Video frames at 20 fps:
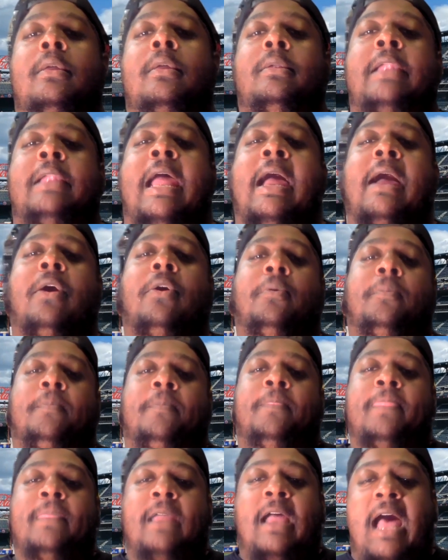Now,
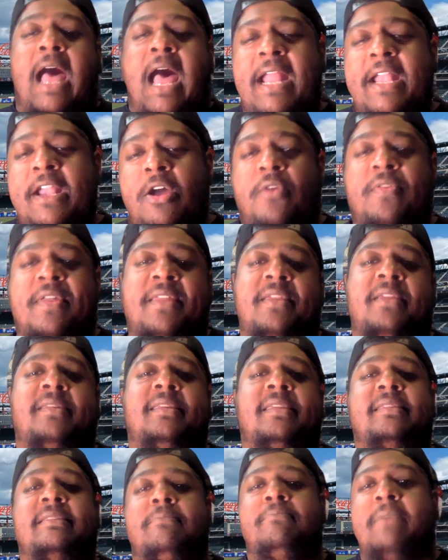I know that this
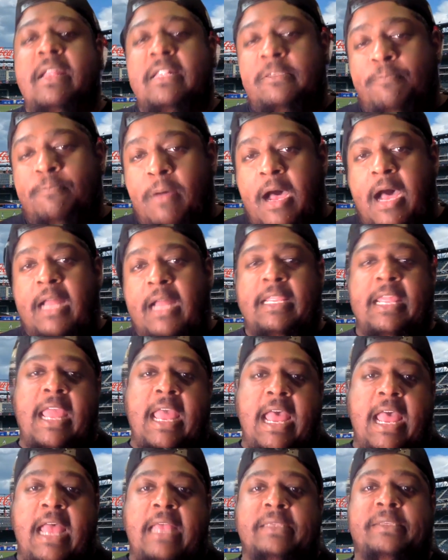is a Mets
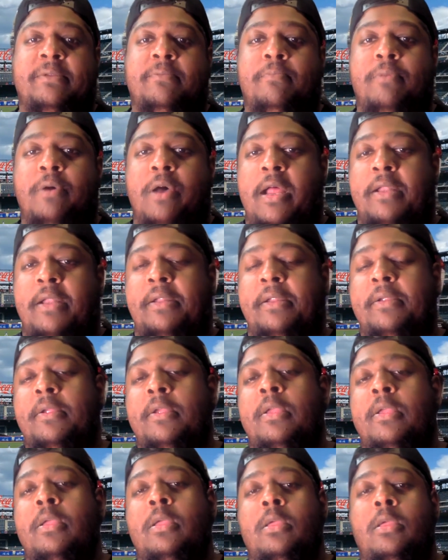podcast, but
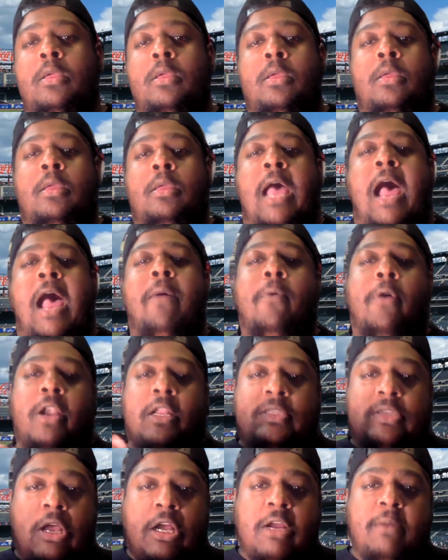I want
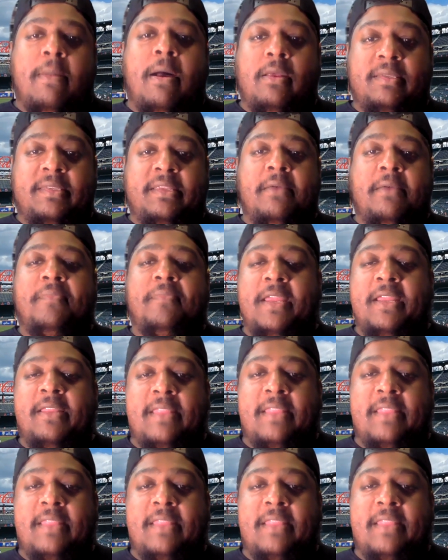to talk about something